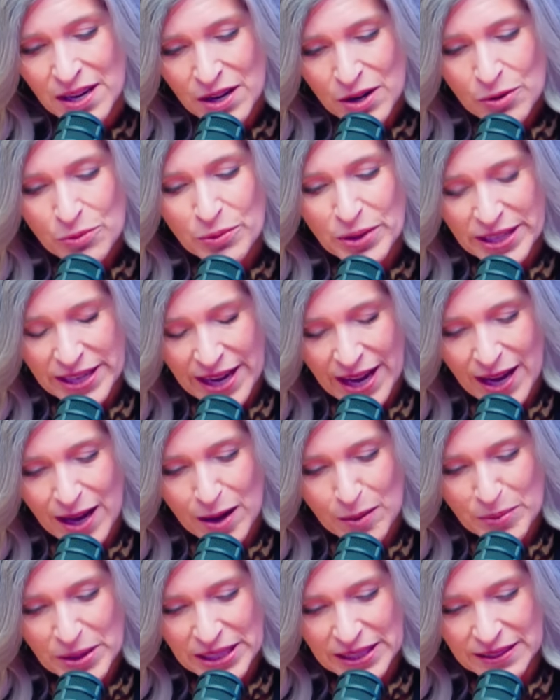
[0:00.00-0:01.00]

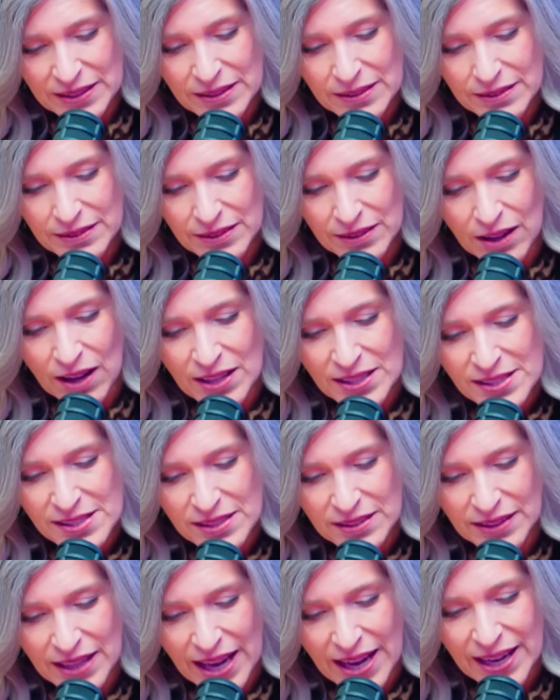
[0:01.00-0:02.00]
rehab. He had lost
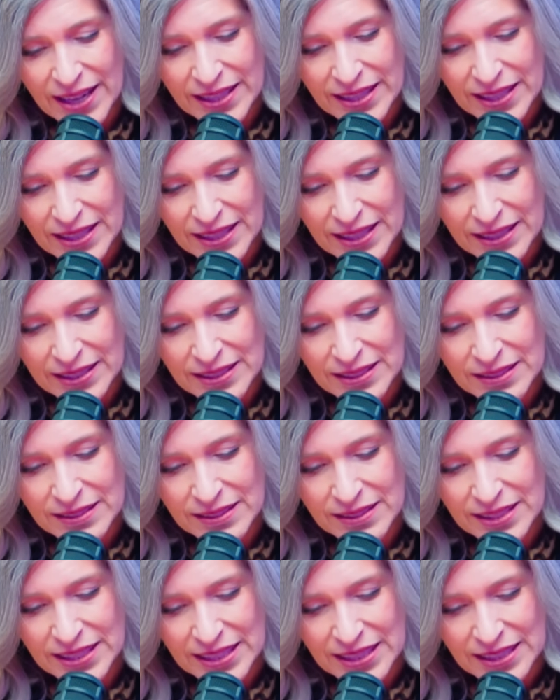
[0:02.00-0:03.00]
a leg
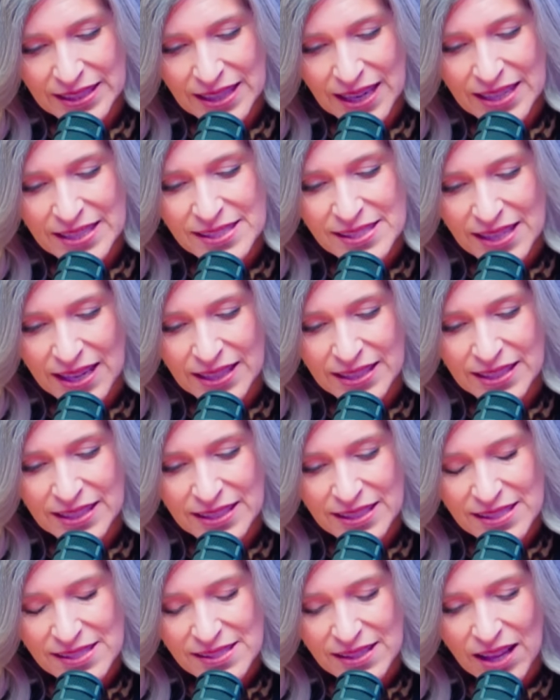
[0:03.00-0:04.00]
and the eyesight
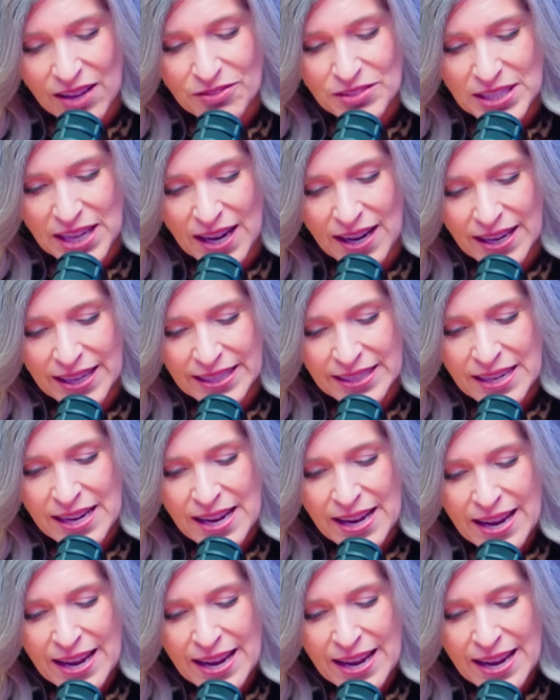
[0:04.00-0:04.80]
in his left eye.